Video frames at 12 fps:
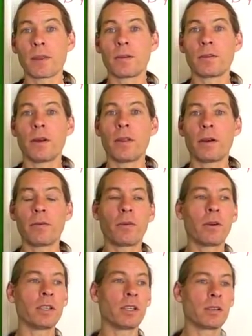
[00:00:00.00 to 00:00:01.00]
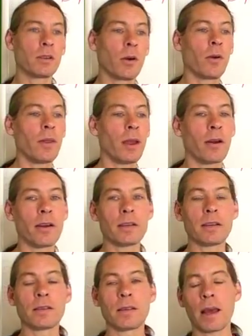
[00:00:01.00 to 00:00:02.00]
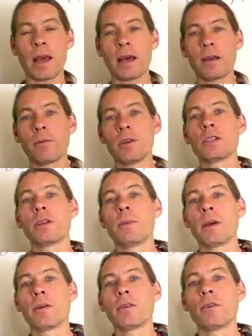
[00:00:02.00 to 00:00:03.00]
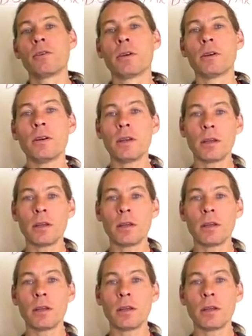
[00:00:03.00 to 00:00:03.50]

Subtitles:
So therefore, just knowing Aries is the head, we should be able to